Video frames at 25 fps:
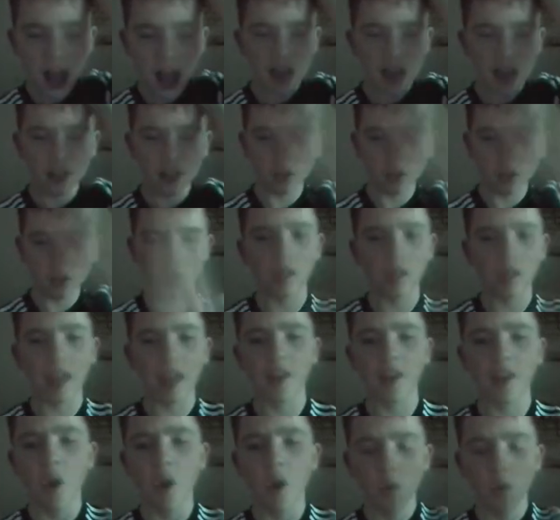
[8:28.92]
And it looks
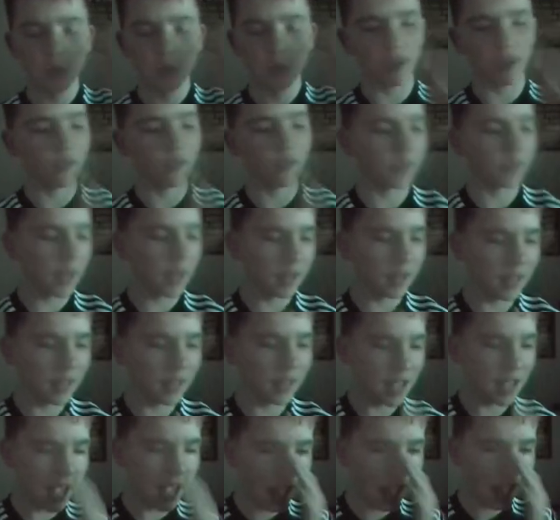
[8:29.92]
like we are
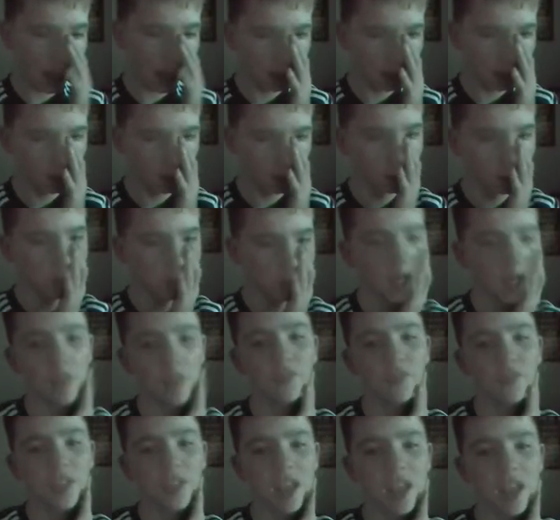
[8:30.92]
finally at
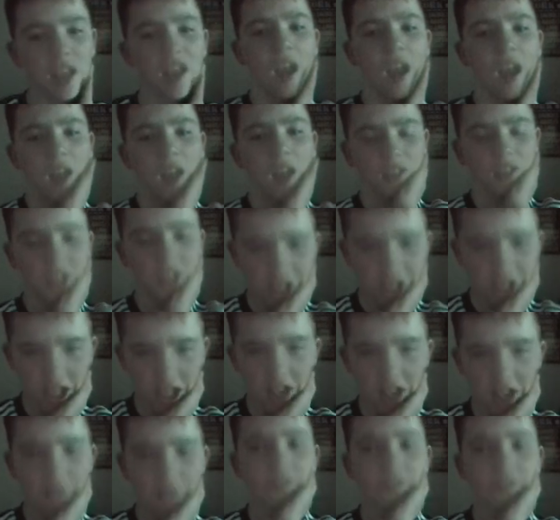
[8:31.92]
safety,
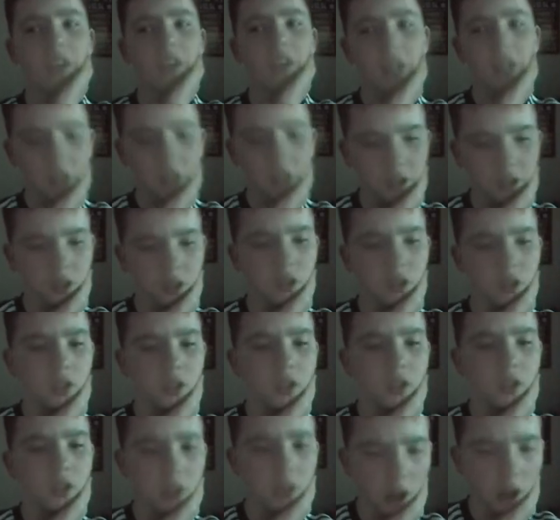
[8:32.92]
safe and
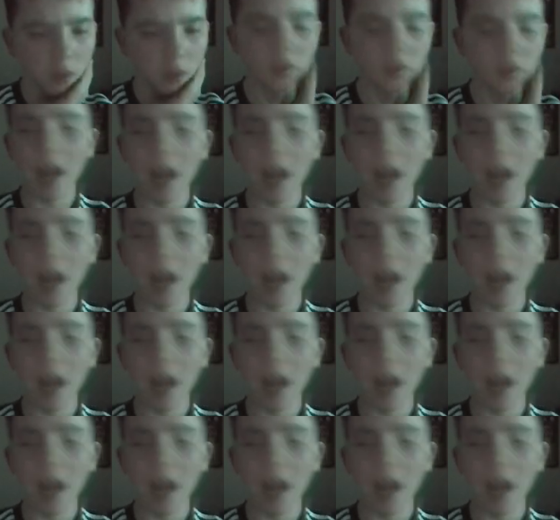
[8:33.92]
sound.